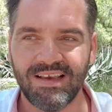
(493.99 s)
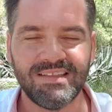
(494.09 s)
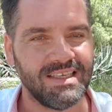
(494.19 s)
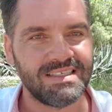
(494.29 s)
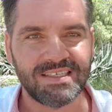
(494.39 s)

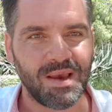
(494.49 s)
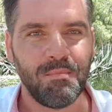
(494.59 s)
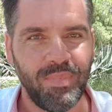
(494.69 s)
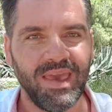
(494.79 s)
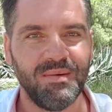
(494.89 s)
This is a
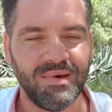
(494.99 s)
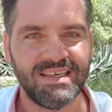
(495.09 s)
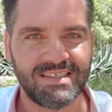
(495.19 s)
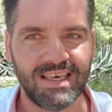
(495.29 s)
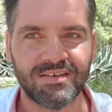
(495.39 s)

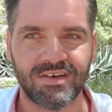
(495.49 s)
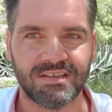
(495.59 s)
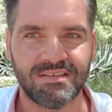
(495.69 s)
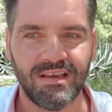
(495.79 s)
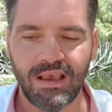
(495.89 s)
big
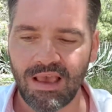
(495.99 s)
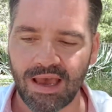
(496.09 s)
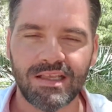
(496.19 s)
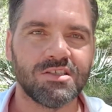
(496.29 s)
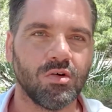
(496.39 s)
secret,
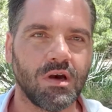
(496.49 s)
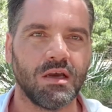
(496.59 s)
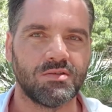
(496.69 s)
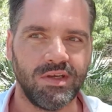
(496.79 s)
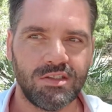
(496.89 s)
and it's so
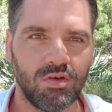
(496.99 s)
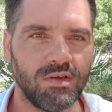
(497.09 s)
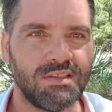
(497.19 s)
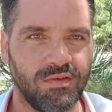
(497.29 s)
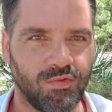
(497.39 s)

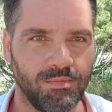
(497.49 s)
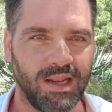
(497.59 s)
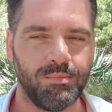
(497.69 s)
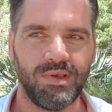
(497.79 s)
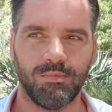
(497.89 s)
counterintuitive for
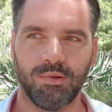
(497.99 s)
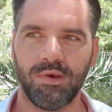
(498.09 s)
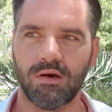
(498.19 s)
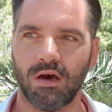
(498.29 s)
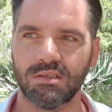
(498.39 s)
many people,
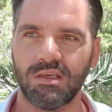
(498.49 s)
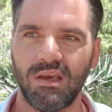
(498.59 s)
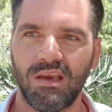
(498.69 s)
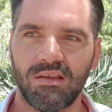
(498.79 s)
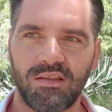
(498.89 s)
because
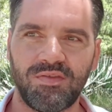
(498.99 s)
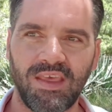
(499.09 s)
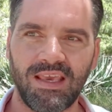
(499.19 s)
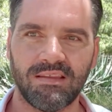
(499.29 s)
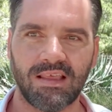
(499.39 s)
they
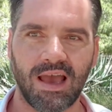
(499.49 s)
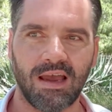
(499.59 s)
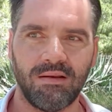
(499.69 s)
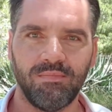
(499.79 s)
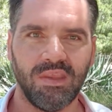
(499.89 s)
think
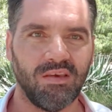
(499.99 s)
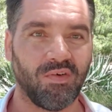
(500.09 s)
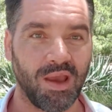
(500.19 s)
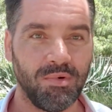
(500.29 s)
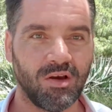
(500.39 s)
that
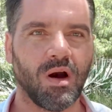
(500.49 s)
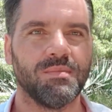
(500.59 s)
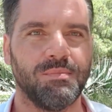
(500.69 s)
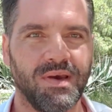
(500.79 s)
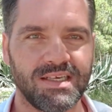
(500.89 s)
if I become
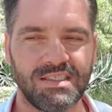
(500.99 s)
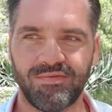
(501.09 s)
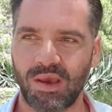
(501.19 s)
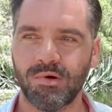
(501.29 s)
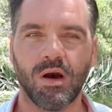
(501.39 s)
the best,
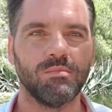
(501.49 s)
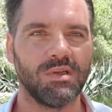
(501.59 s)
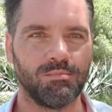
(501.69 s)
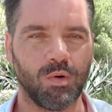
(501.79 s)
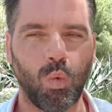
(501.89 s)
if I become
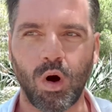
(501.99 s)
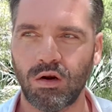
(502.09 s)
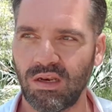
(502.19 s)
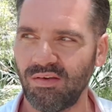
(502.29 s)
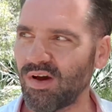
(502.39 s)
number
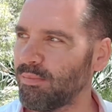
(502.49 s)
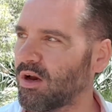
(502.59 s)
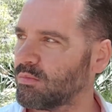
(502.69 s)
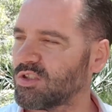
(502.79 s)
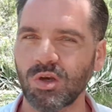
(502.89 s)
one, if I
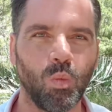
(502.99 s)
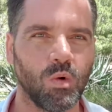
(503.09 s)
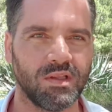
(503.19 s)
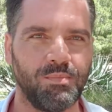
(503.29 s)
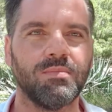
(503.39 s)
become
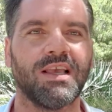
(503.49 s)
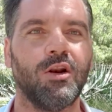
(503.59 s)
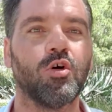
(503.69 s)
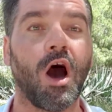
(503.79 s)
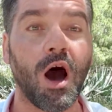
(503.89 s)
someone that people
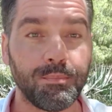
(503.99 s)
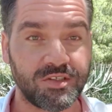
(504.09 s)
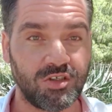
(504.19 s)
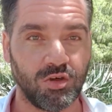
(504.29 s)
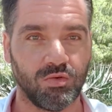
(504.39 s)
can look up
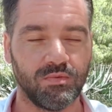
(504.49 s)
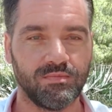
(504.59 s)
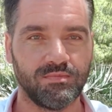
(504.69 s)
to,